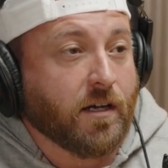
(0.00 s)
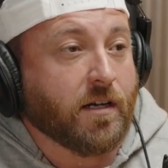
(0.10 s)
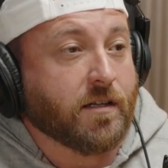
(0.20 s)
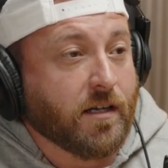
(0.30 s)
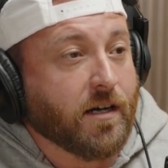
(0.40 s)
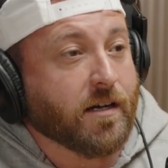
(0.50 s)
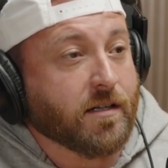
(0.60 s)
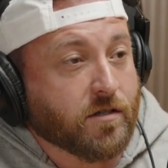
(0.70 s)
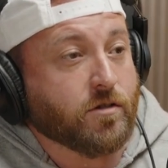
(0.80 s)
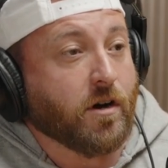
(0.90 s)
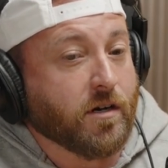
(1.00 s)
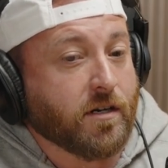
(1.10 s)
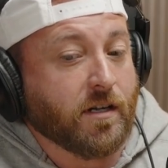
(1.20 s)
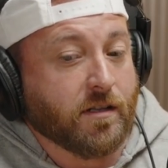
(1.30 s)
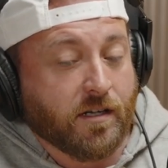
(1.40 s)
And they got it
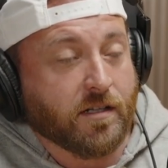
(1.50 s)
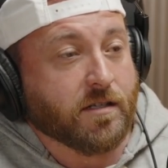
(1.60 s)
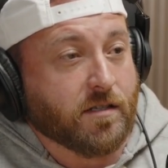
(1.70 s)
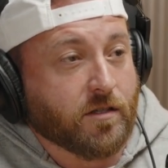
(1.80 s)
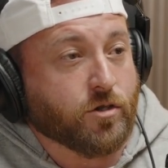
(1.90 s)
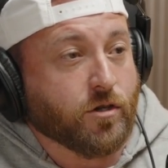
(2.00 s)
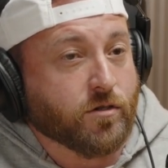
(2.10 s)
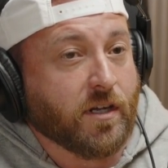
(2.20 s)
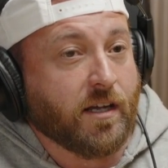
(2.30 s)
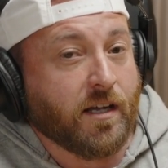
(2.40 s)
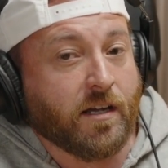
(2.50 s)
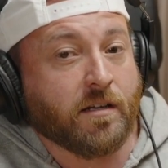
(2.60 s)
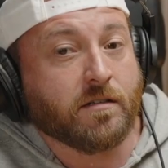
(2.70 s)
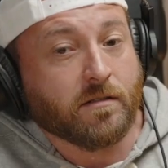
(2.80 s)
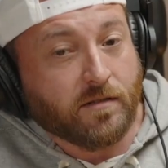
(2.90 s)
started and they got the signatures,
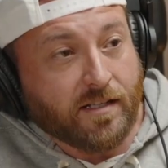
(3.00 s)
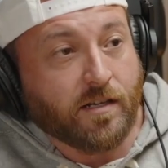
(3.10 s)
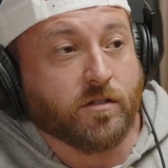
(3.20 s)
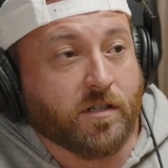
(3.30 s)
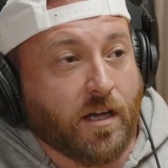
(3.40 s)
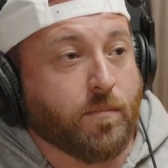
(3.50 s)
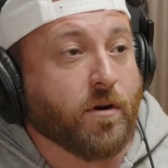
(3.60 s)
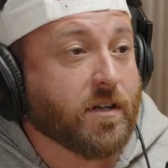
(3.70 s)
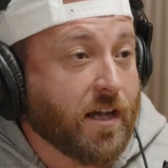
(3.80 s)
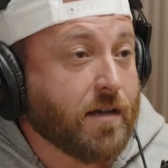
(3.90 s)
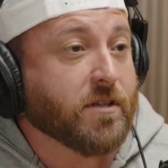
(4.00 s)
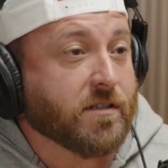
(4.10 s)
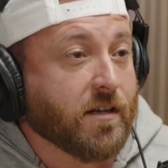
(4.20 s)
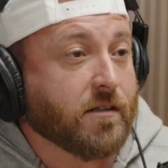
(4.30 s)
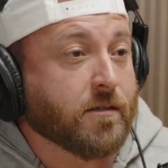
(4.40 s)
and that's how the skate park came to
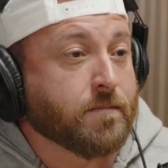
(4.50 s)
Salem.